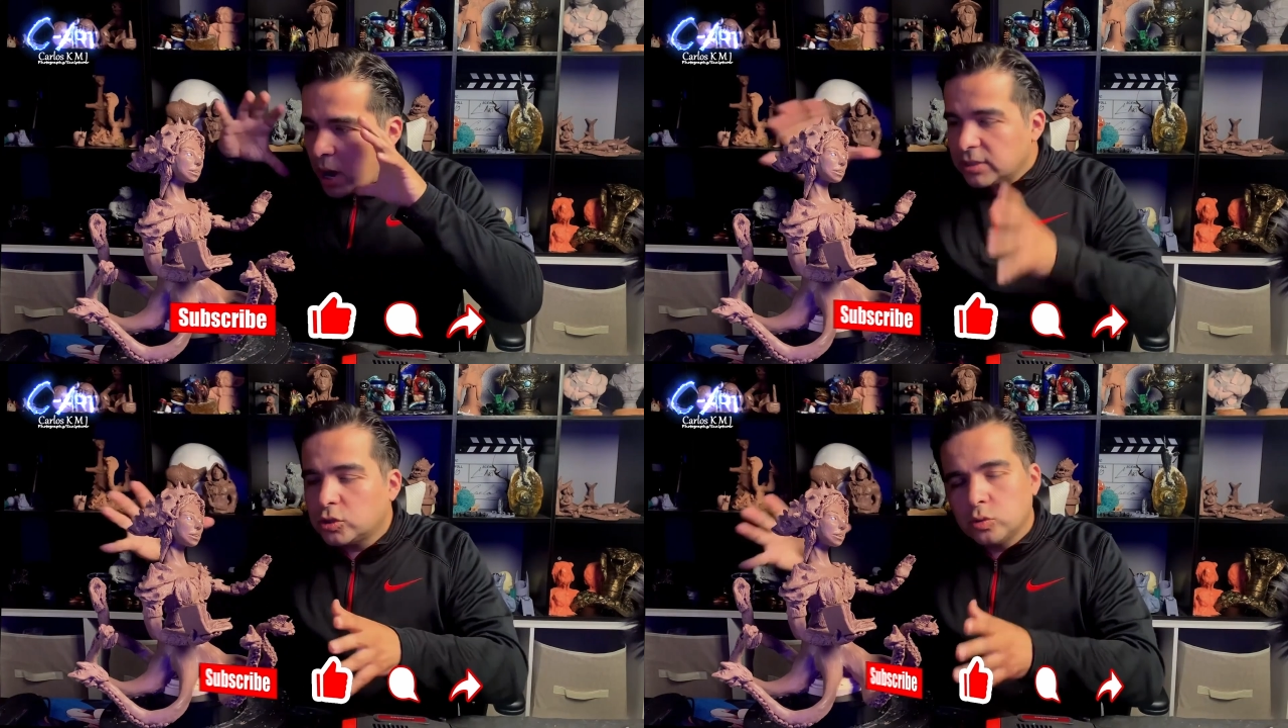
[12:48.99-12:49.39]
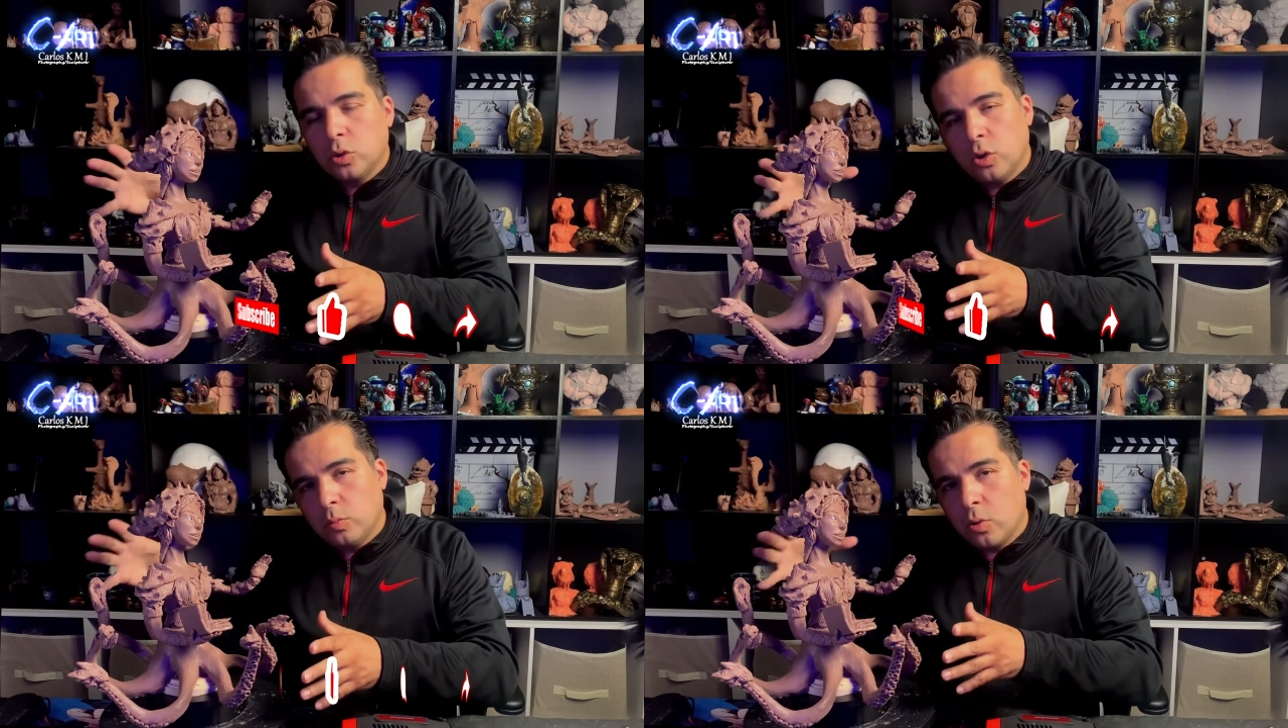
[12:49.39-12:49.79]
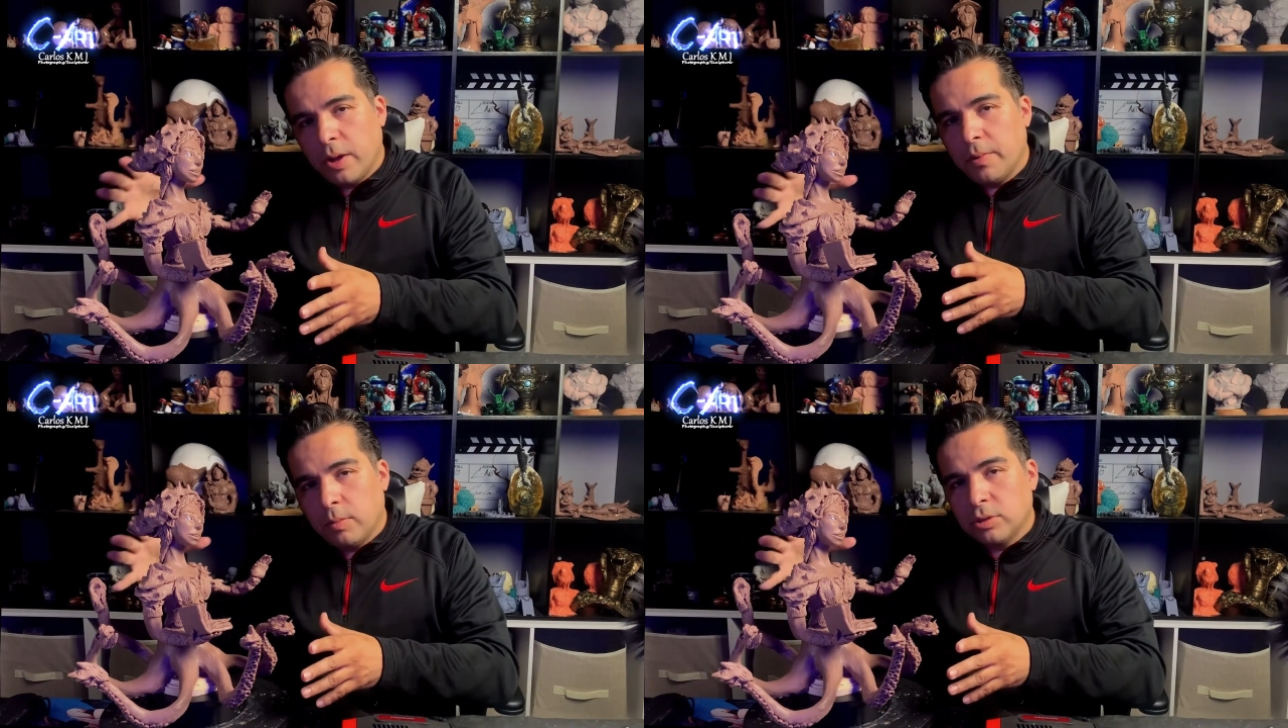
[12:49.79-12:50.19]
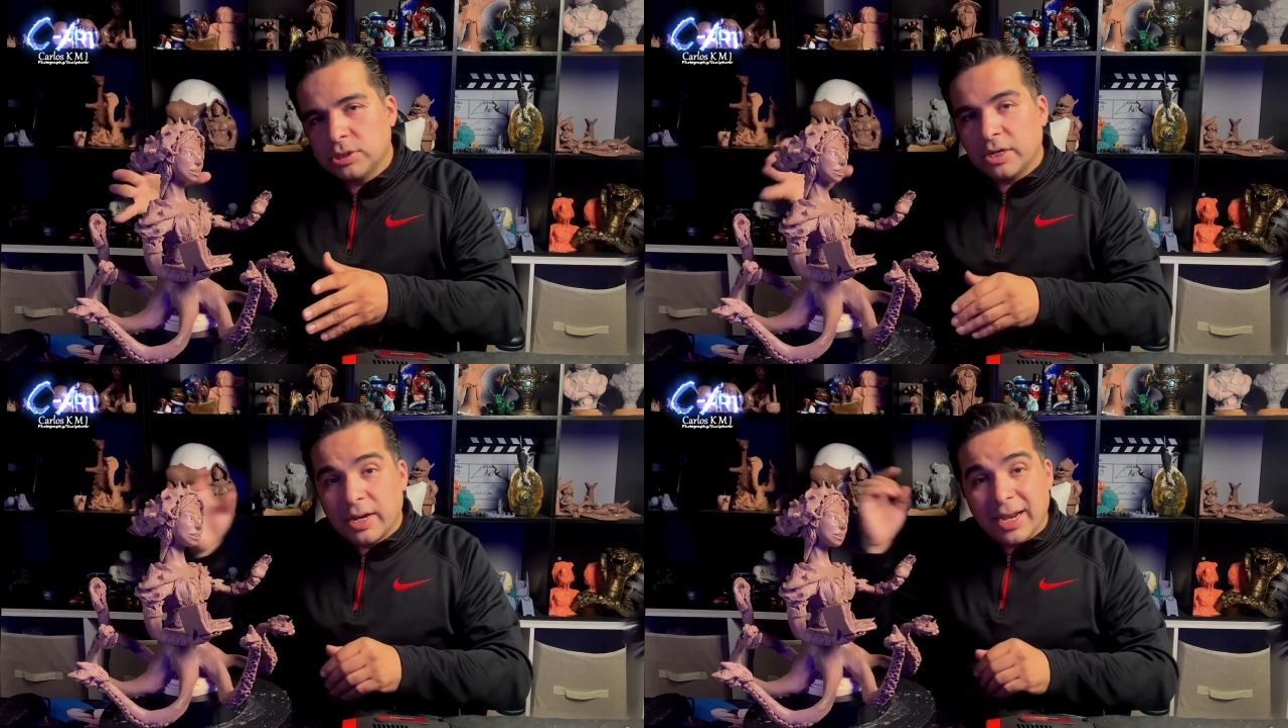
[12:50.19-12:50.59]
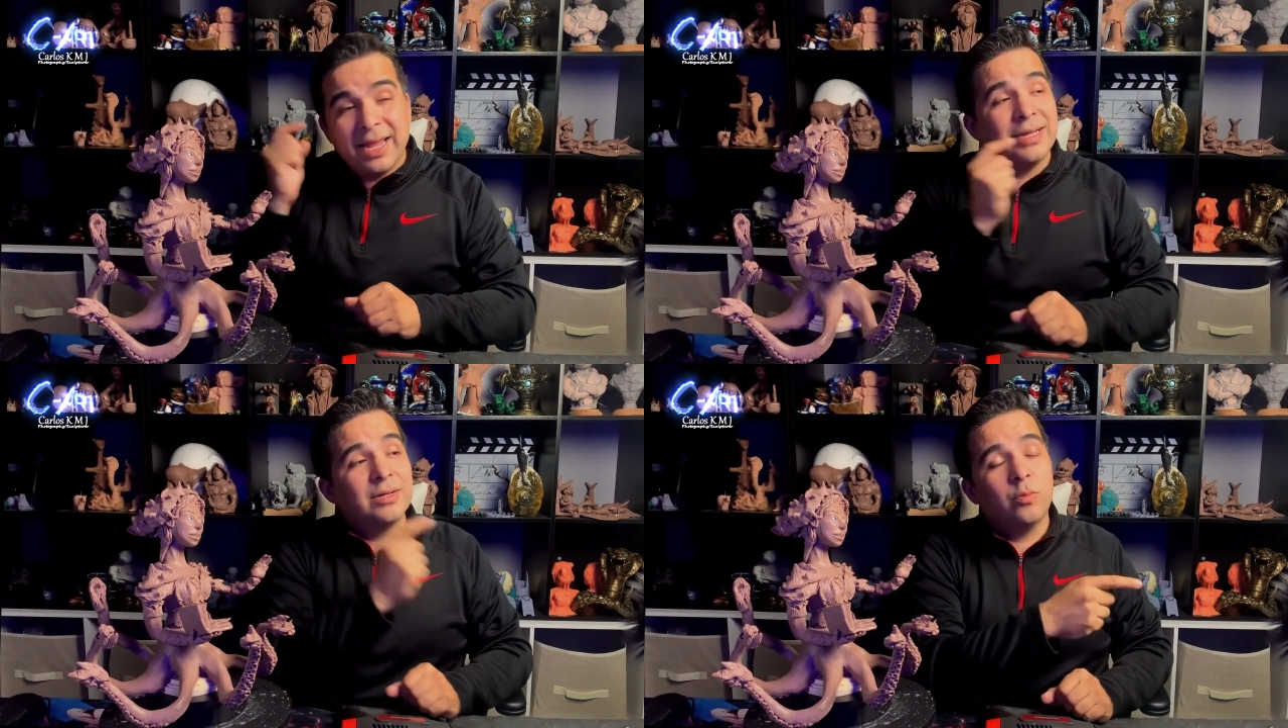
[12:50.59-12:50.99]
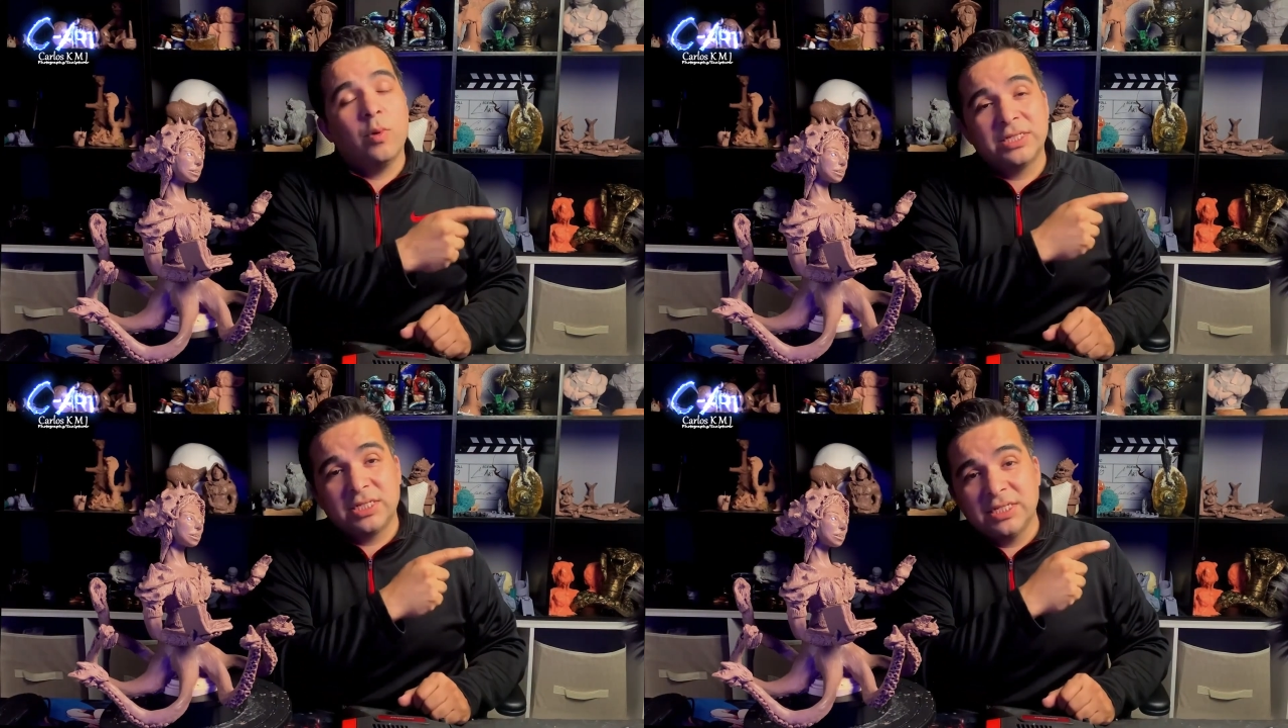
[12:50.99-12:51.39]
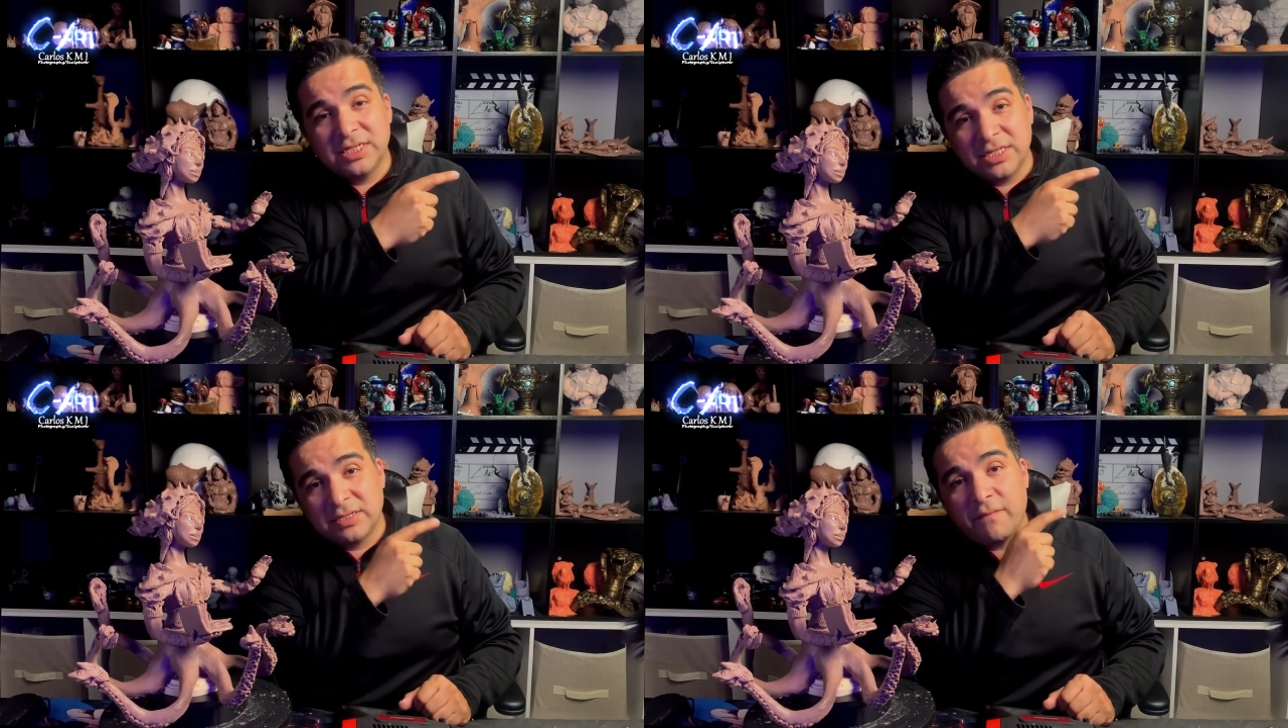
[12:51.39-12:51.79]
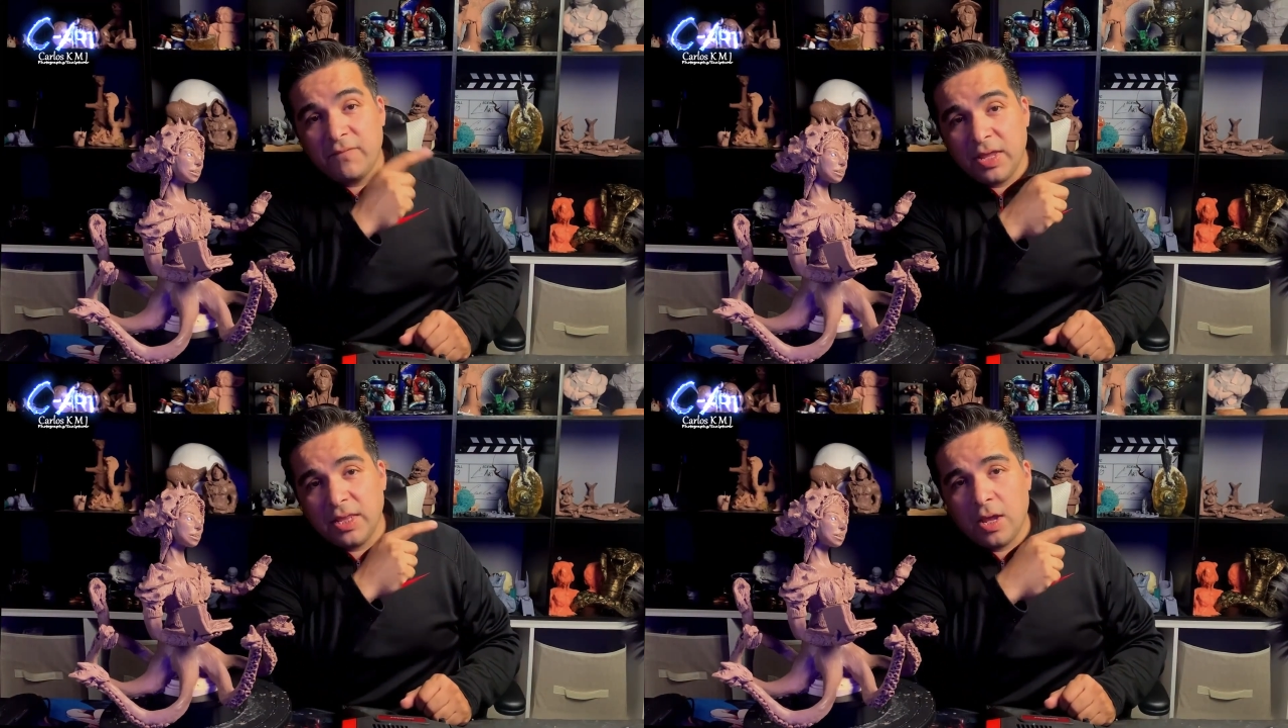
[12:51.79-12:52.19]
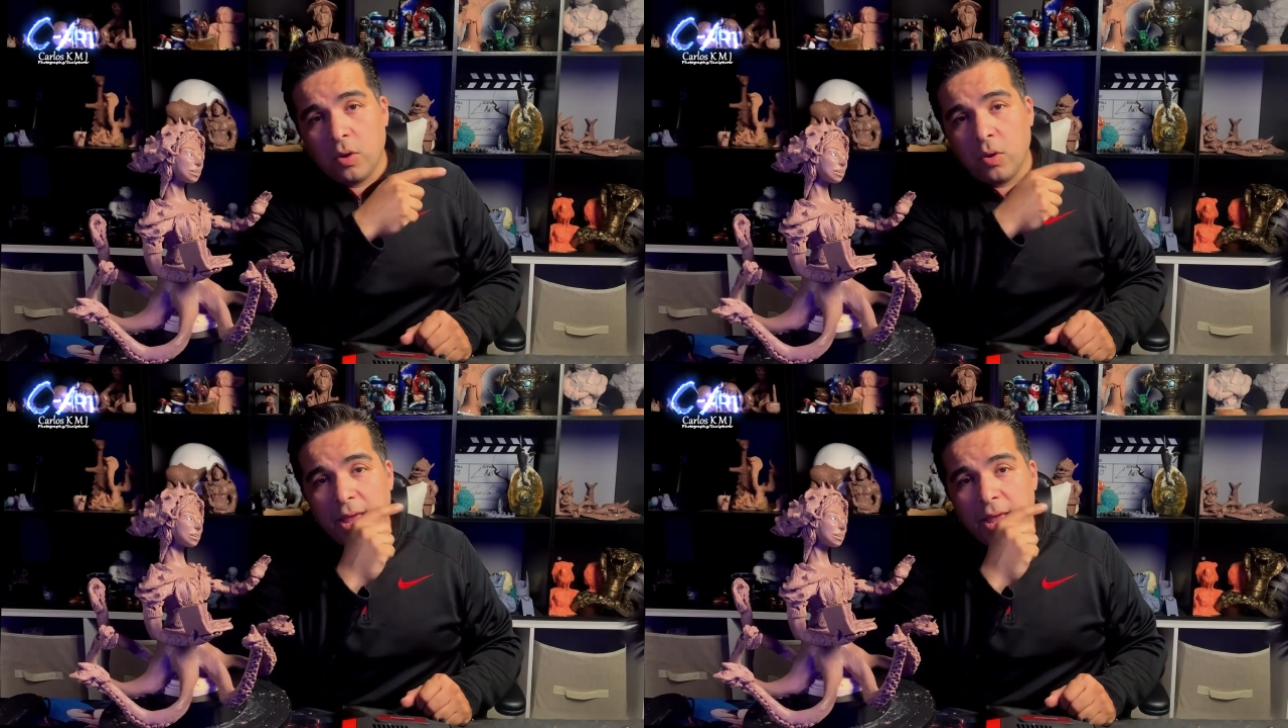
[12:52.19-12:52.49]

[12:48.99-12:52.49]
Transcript: to learn more about monster clay, watch this video,